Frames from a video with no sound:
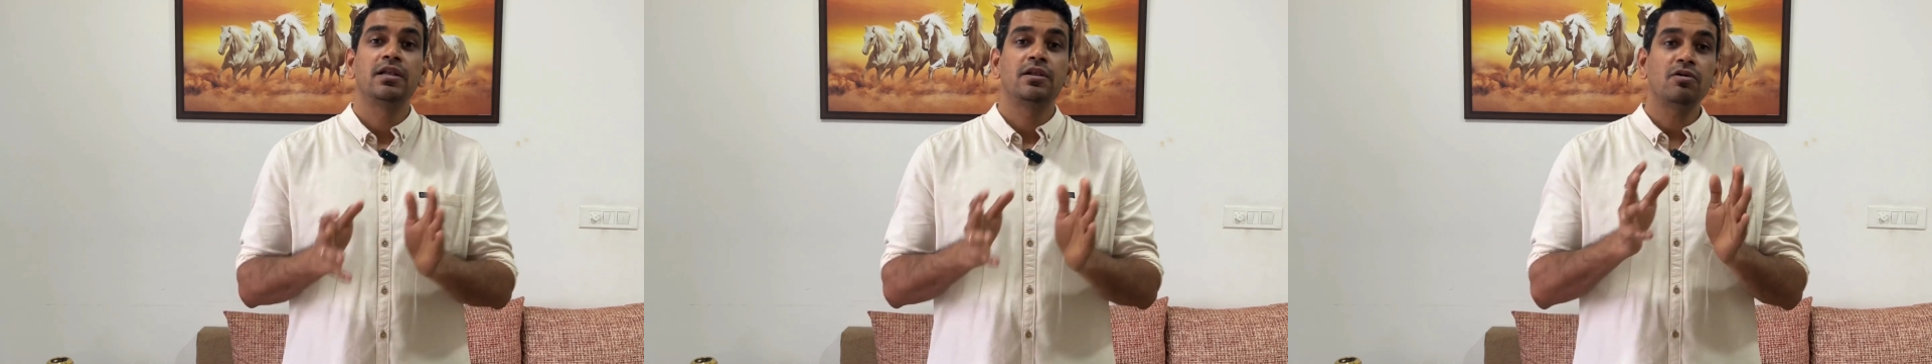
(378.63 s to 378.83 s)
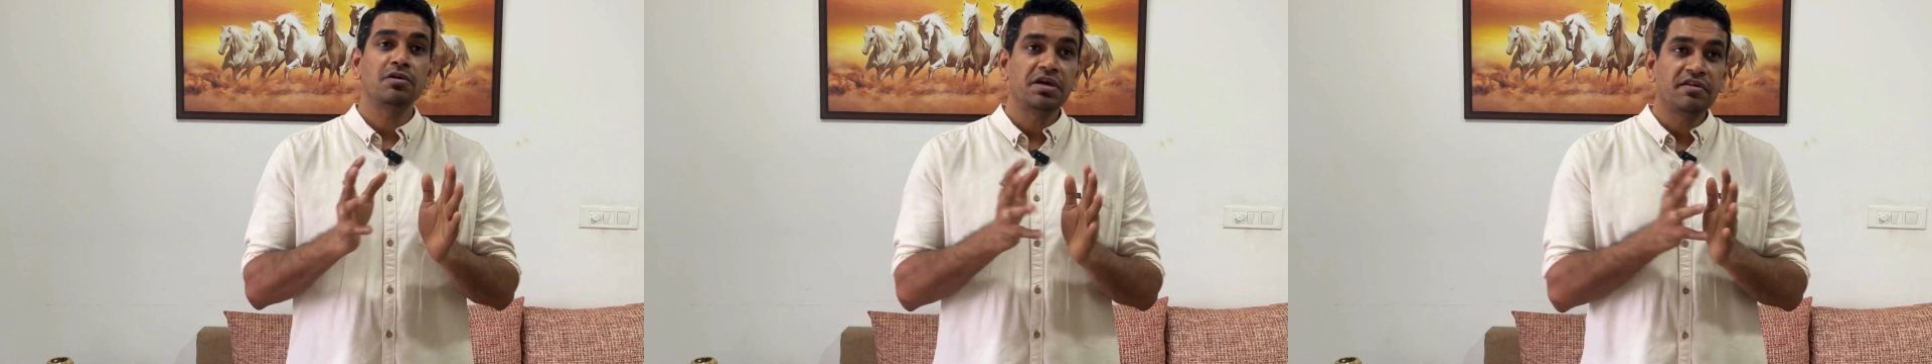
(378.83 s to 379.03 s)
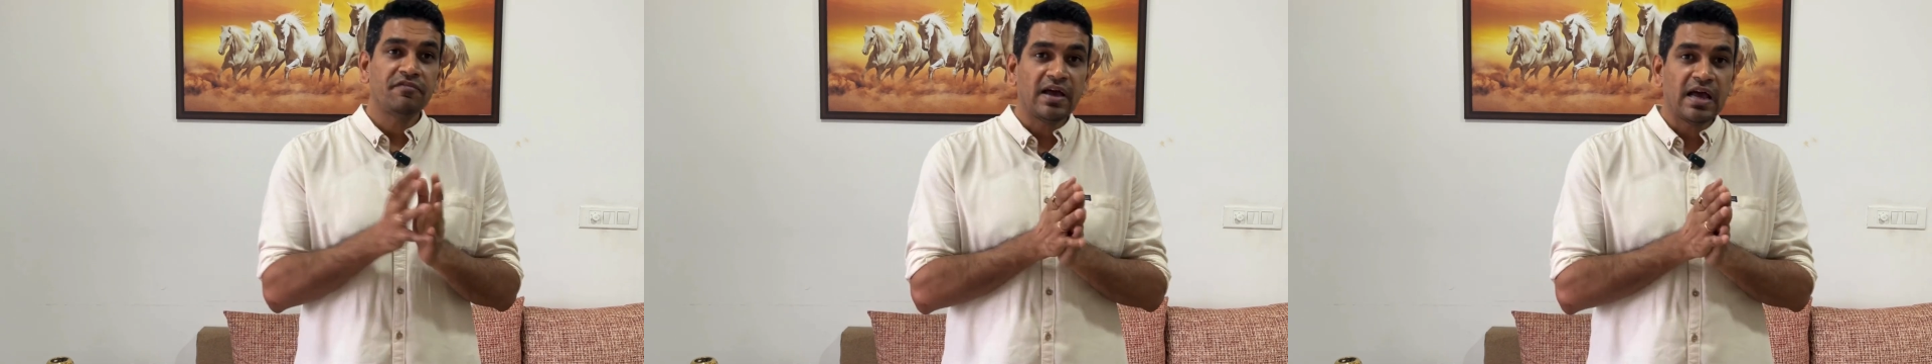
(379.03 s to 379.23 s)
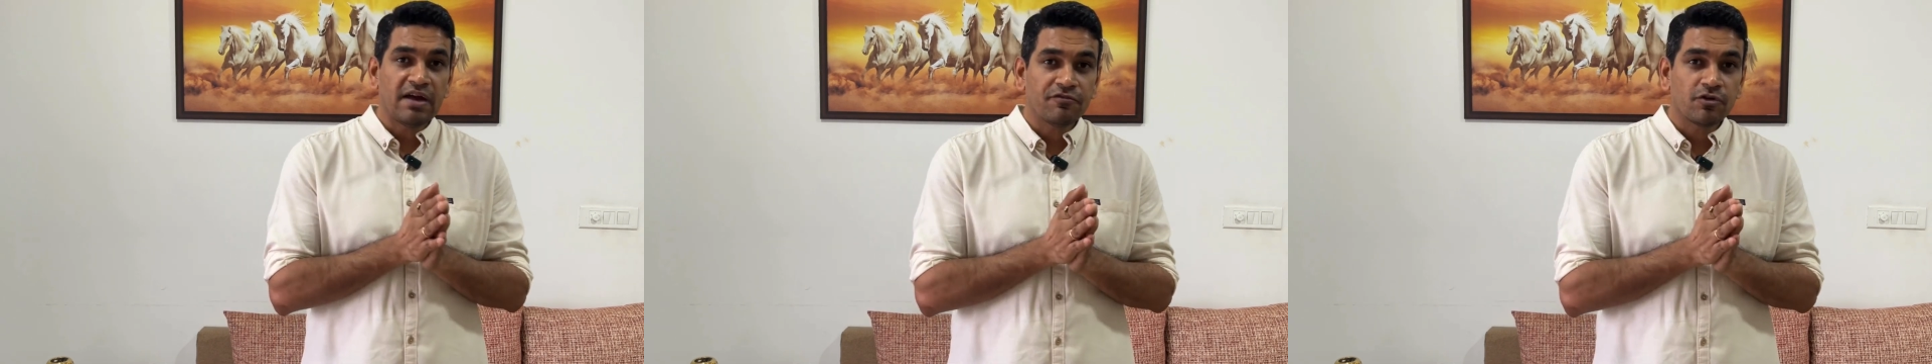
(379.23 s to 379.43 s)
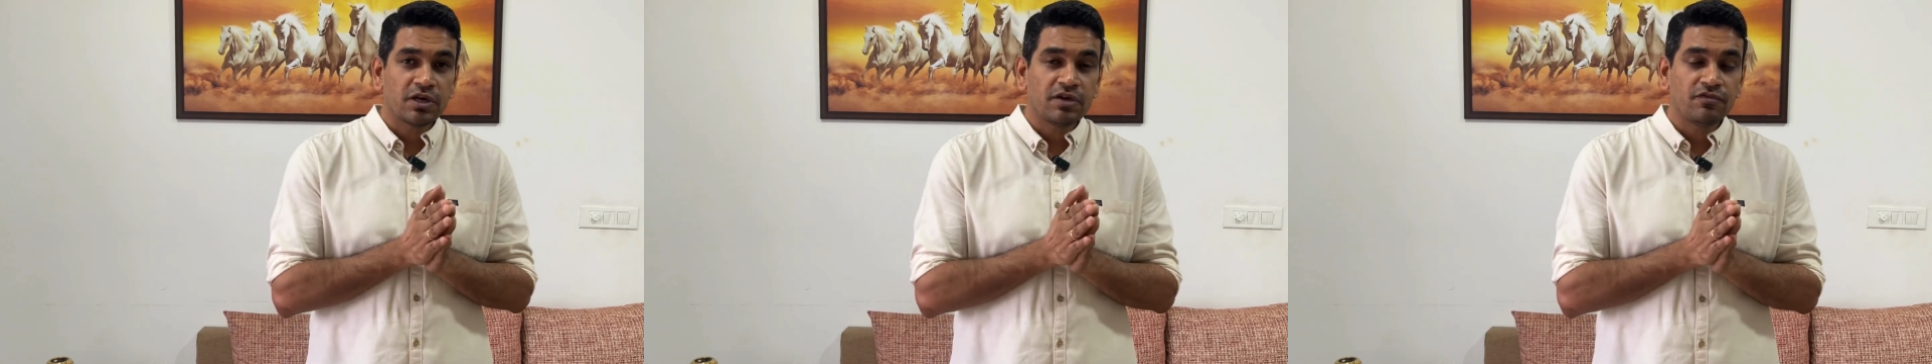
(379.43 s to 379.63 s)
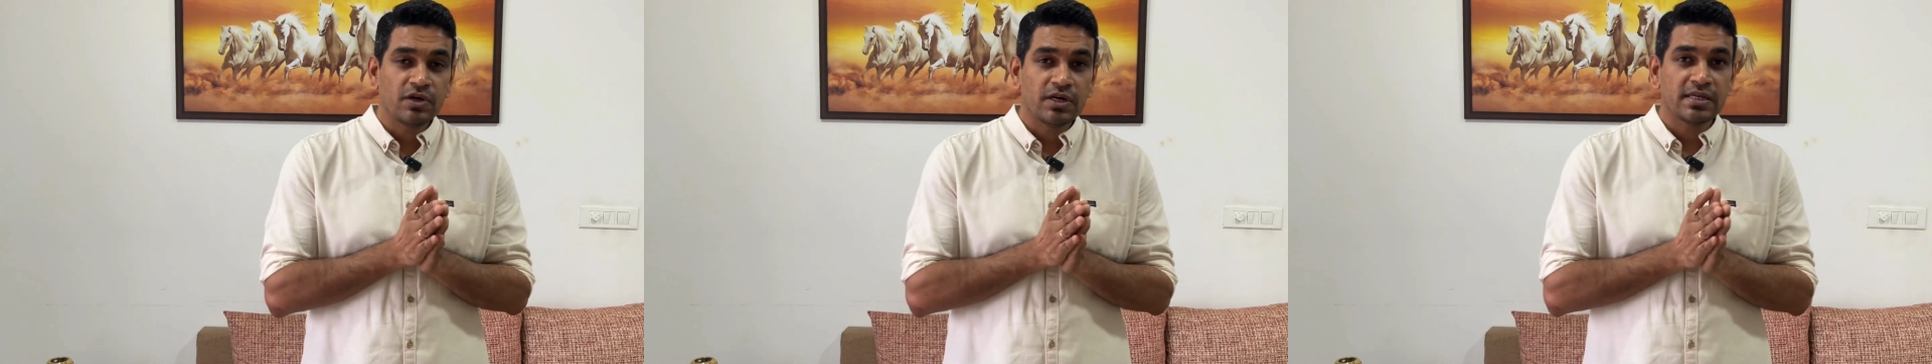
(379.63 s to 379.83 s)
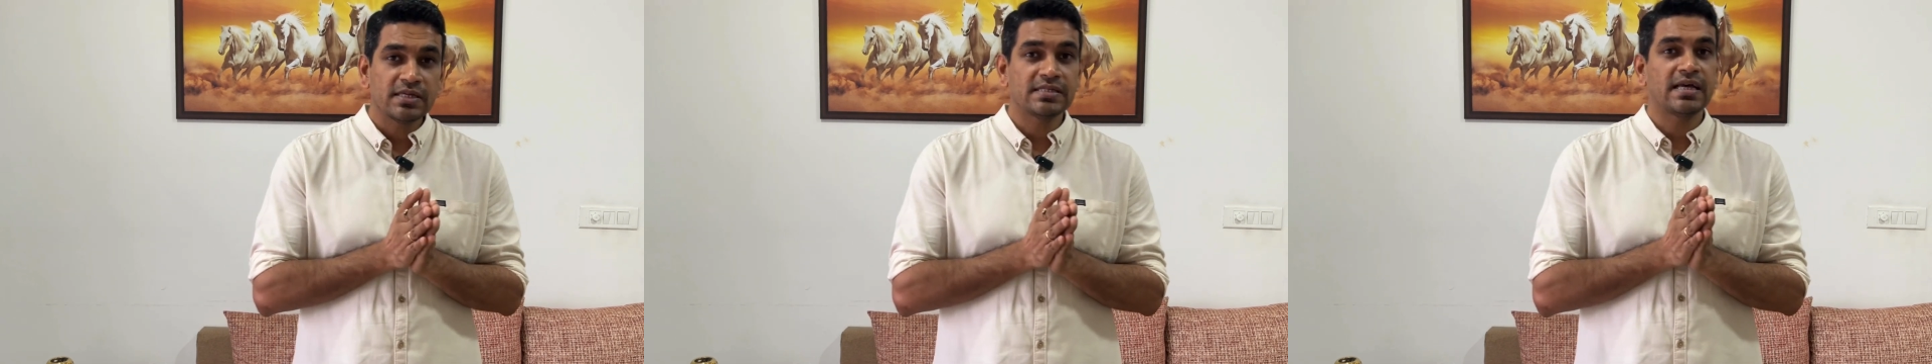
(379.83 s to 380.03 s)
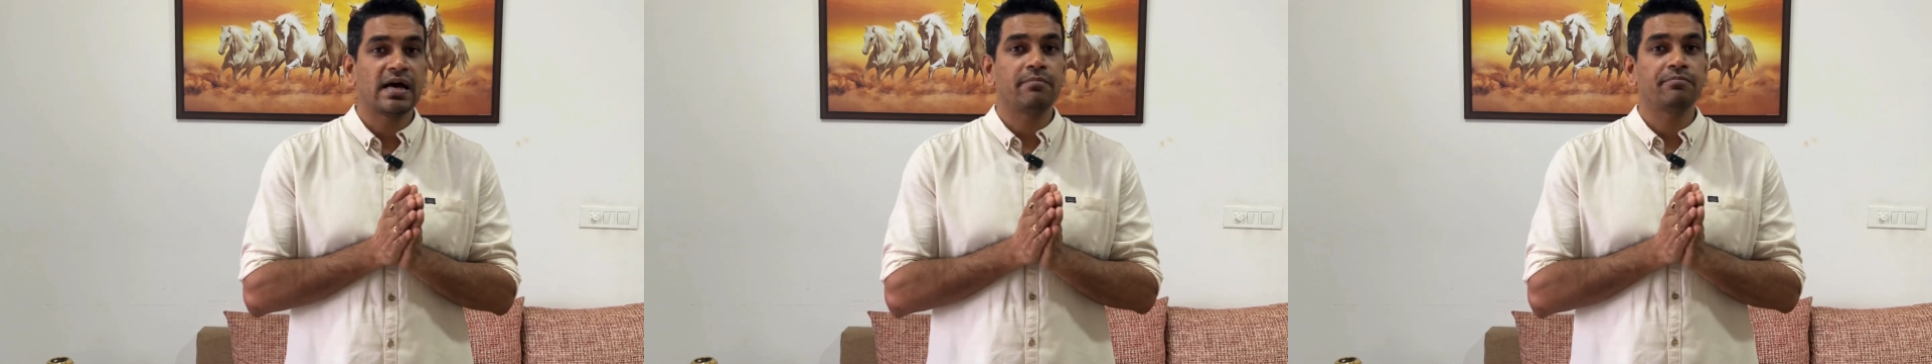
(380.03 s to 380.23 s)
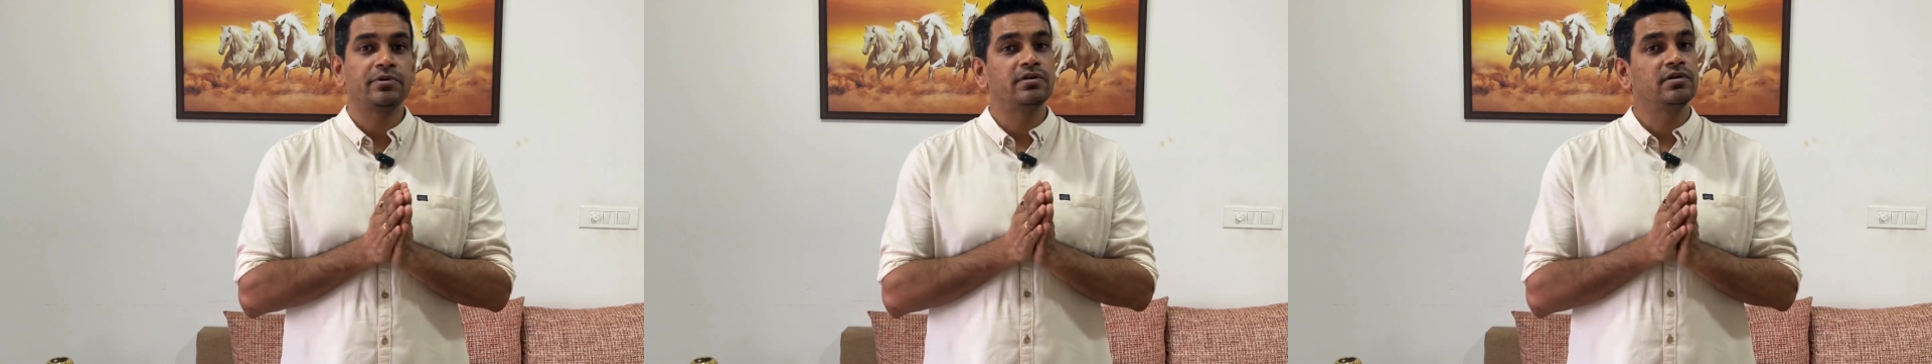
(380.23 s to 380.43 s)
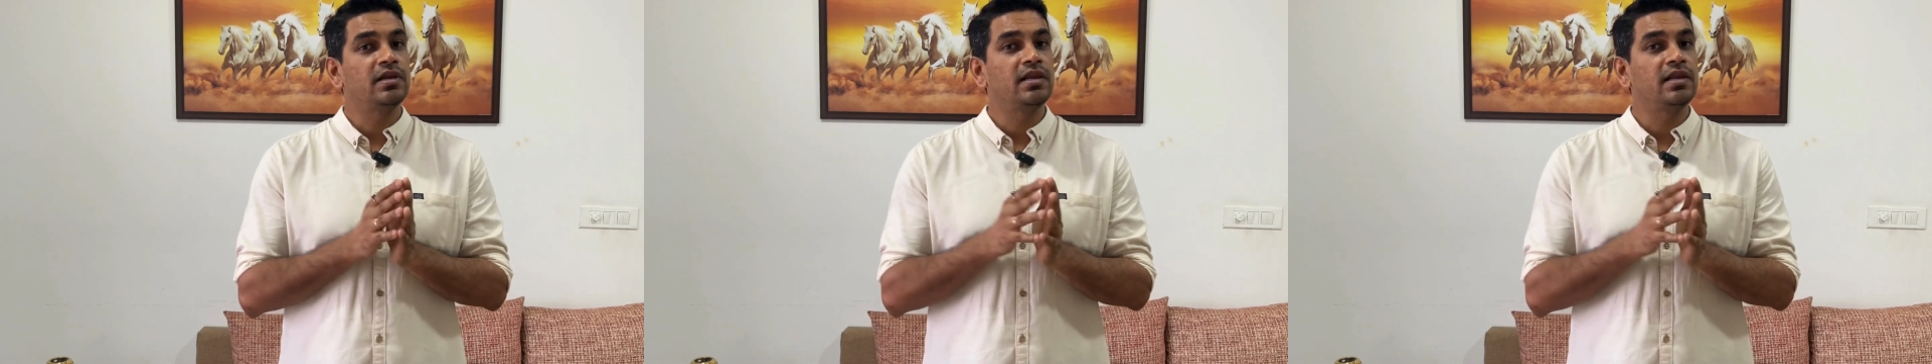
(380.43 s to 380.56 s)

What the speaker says: Now, if I have to give you an example,